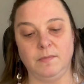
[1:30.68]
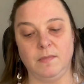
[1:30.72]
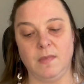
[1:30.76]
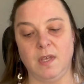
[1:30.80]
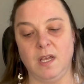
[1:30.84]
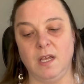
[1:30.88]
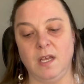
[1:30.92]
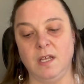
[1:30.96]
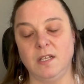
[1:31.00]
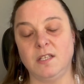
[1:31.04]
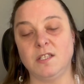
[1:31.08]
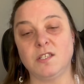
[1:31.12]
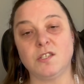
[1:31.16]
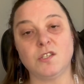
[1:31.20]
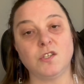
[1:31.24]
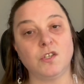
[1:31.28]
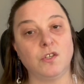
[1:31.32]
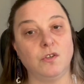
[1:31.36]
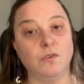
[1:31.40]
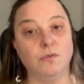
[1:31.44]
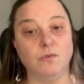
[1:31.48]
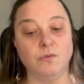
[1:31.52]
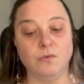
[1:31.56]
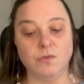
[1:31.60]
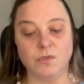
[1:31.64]
It's
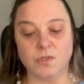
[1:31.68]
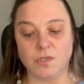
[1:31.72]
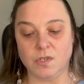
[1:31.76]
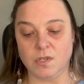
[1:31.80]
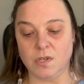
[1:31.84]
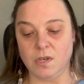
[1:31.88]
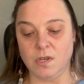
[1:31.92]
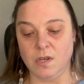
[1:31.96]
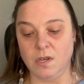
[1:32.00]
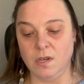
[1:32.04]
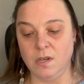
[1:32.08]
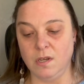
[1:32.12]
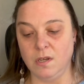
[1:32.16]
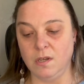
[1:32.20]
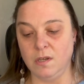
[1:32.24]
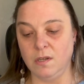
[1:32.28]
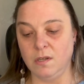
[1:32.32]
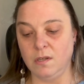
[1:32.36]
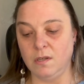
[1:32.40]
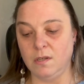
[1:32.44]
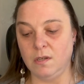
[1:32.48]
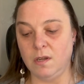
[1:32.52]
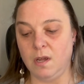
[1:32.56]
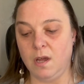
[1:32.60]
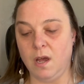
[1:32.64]
used
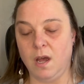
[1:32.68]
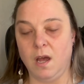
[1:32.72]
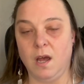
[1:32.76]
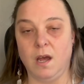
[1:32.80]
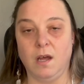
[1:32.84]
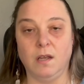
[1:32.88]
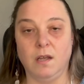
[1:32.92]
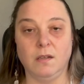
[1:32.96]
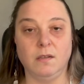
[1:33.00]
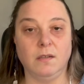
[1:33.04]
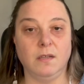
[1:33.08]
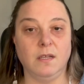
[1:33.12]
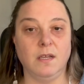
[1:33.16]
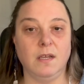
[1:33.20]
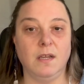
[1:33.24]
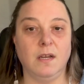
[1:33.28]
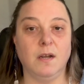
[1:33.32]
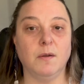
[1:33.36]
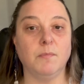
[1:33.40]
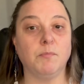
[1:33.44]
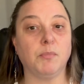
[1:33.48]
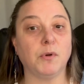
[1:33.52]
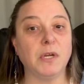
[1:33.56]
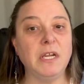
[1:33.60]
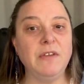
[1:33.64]
in
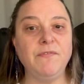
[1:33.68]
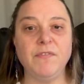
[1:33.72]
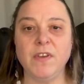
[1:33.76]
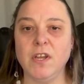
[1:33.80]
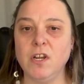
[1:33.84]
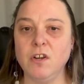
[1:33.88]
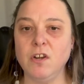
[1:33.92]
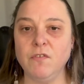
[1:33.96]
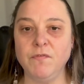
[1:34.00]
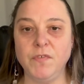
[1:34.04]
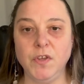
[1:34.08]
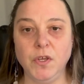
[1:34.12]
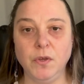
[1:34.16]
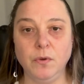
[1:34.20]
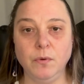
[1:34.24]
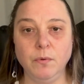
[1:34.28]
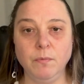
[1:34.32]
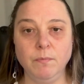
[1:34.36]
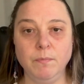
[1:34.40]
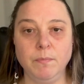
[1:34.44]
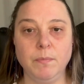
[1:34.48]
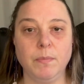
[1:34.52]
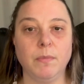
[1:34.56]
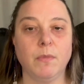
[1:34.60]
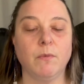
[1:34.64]
a brief interview